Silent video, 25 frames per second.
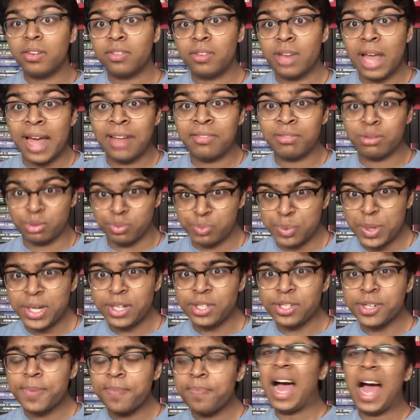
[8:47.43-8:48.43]
as a
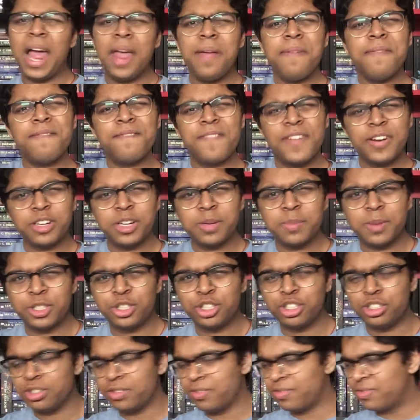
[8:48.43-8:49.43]
reader, I'm very
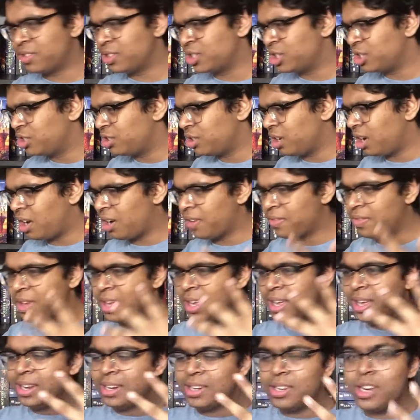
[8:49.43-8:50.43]
much on the verge of
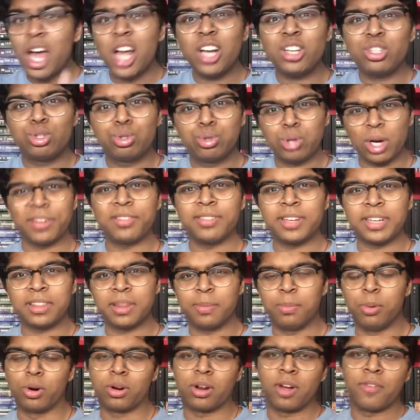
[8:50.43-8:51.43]
not trusting
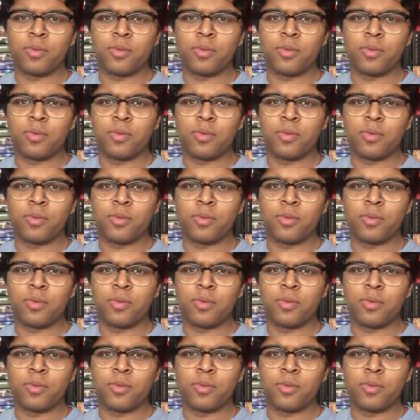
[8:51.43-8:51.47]
the book.